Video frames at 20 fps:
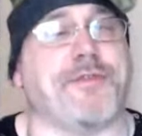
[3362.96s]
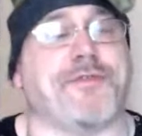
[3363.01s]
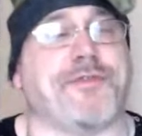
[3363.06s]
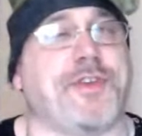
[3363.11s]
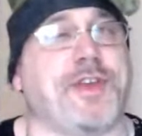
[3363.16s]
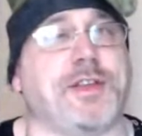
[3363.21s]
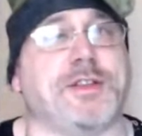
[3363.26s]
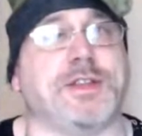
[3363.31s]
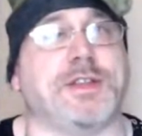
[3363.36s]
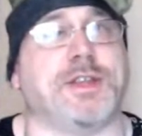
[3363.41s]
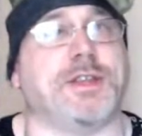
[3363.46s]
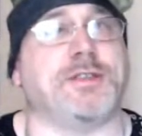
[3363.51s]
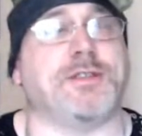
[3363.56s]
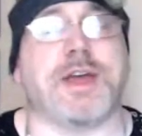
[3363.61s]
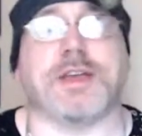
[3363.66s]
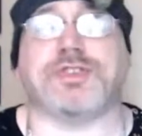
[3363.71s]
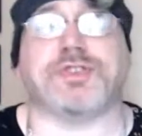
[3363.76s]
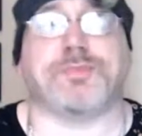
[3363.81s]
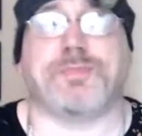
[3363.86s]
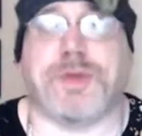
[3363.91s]
feeling
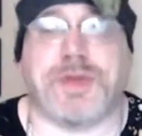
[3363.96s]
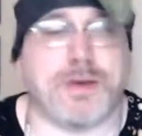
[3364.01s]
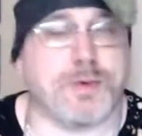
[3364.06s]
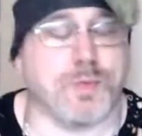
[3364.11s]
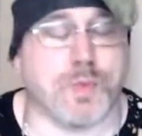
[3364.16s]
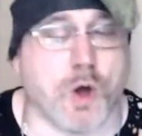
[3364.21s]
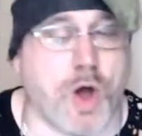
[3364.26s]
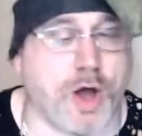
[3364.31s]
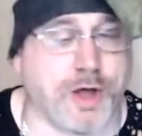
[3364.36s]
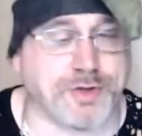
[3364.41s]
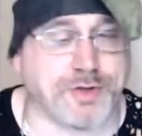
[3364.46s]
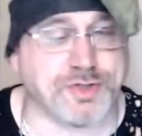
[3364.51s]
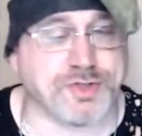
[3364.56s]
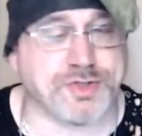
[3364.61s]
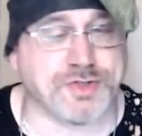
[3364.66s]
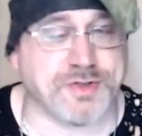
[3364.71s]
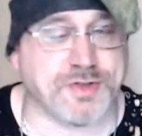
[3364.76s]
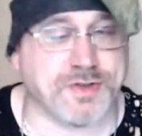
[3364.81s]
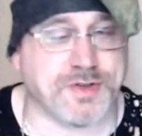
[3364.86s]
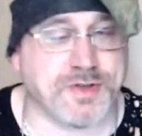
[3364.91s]
that you're being
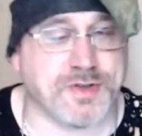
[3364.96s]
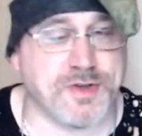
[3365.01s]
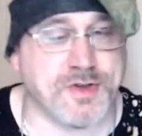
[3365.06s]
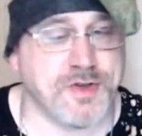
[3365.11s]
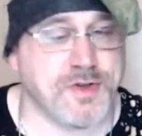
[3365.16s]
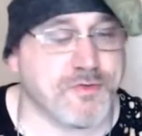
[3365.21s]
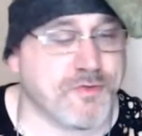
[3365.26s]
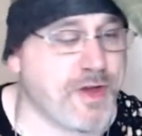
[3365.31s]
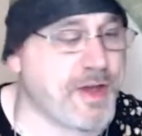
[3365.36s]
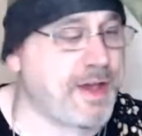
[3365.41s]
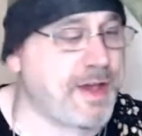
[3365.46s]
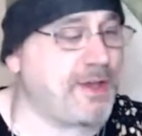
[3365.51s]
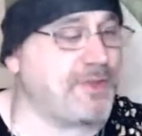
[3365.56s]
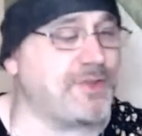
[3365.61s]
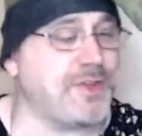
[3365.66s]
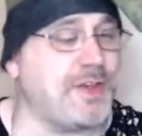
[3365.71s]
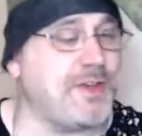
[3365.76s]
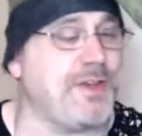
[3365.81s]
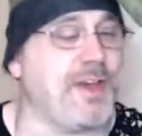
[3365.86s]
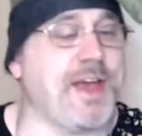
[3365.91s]
watched, right?
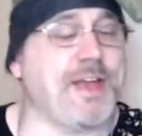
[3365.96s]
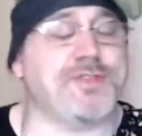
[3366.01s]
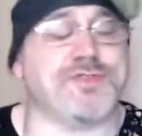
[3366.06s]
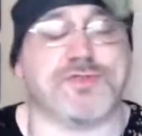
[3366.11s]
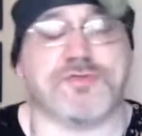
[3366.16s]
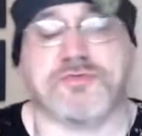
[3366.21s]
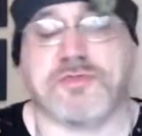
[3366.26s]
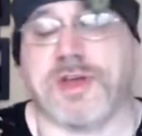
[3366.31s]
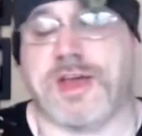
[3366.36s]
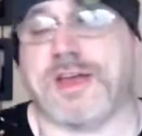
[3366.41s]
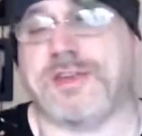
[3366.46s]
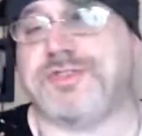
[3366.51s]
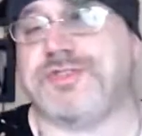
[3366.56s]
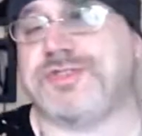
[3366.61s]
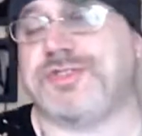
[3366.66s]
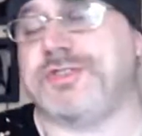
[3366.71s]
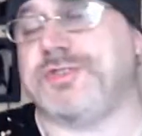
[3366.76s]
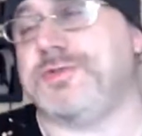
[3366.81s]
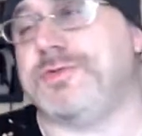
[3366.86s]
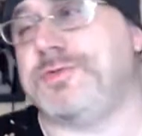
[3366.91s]
As
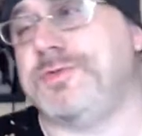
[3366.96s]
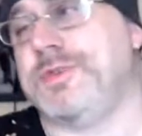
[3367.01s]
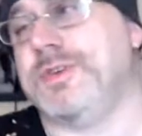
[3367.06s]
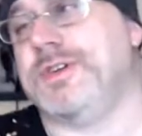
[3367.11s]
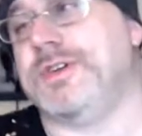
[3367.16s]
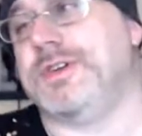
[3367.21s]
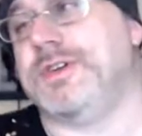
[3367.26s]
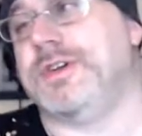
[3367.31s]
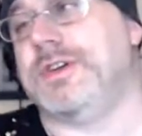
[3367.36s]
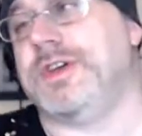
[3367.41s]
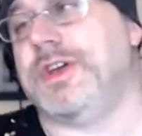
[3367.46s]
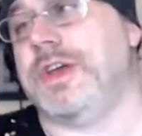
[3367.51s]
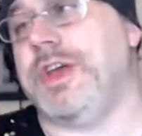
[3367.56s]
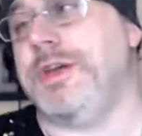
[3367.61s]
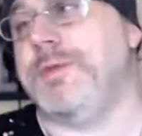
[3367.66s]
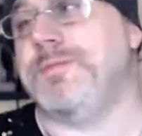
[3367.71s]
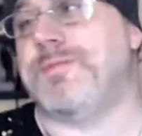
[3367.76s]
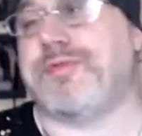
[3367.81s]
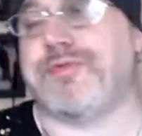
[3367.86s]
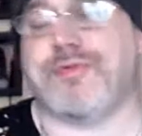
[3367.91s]
you
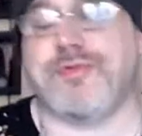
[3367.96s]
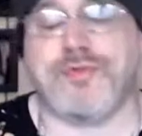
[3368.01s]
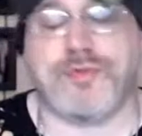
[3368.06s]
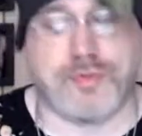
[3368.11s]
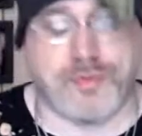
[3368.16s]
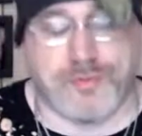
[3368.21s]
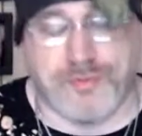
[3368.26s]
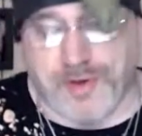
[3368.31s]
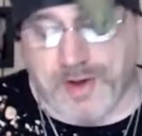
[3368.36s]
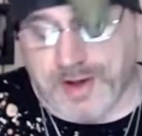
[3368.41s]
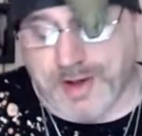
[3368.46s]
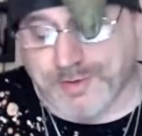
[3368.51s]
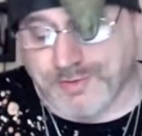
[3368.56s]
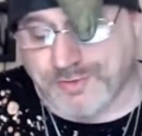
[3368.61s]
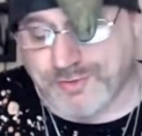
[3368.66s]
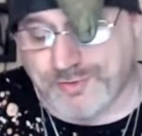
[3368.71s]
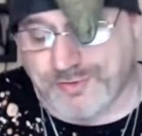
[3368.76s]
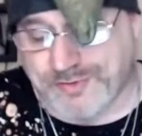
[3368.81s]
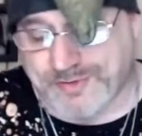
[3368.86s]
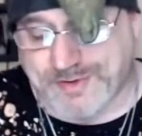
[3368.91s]
improve on
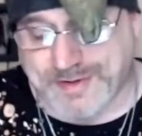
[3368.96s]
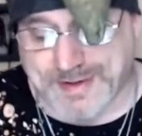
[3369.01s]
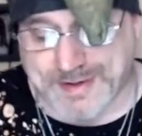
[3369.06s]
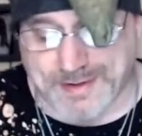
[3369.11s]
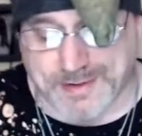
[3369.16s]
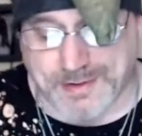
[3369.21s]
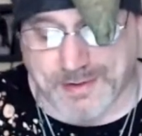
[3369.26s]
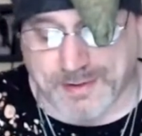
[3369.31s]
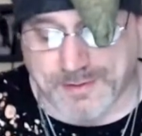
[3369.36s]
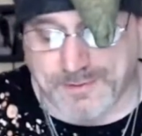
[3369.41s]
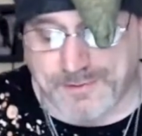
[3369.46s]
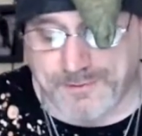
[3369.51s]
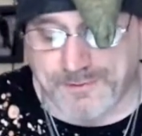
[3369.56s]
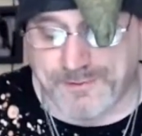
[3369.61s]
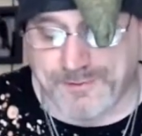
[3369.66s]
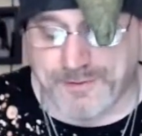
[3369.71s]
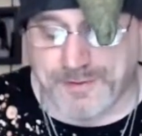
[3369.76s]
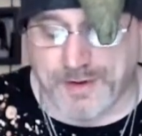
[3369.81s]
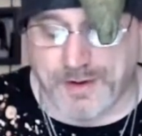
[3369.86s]
your skill of,